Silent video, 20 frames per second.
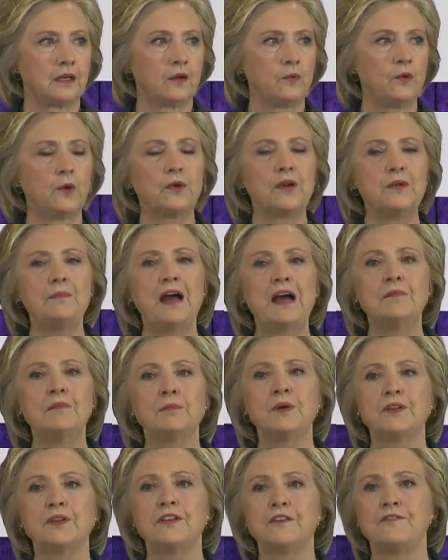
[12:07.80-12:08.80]
We'll
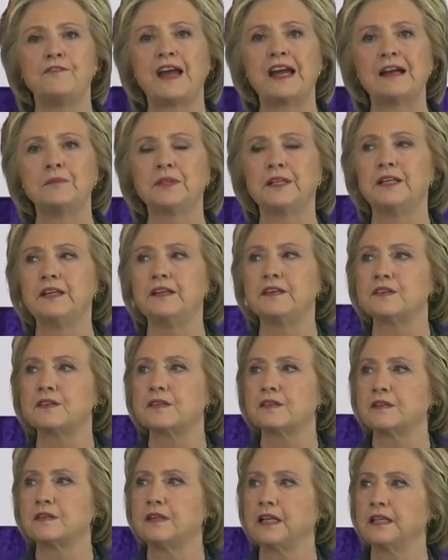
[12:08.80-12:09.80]
remember the
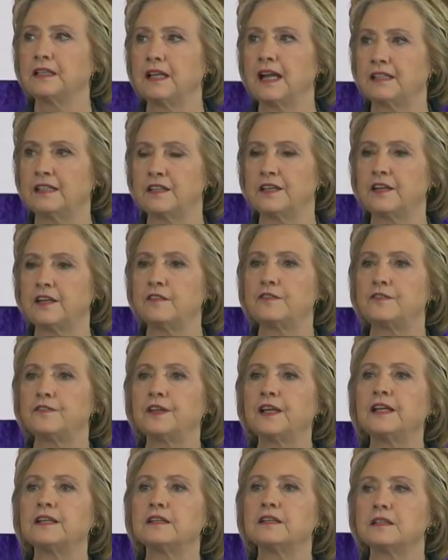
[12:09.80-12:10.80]
families neglected in
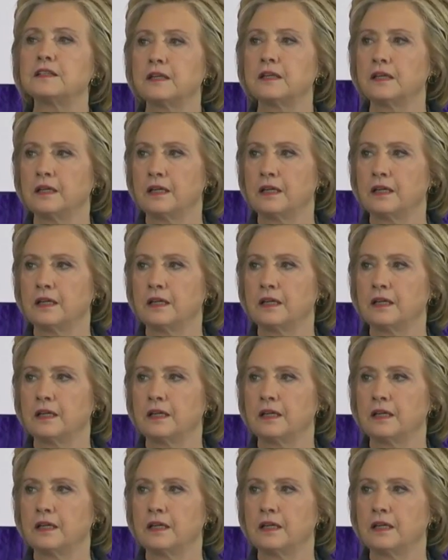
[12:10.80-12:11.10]
Flint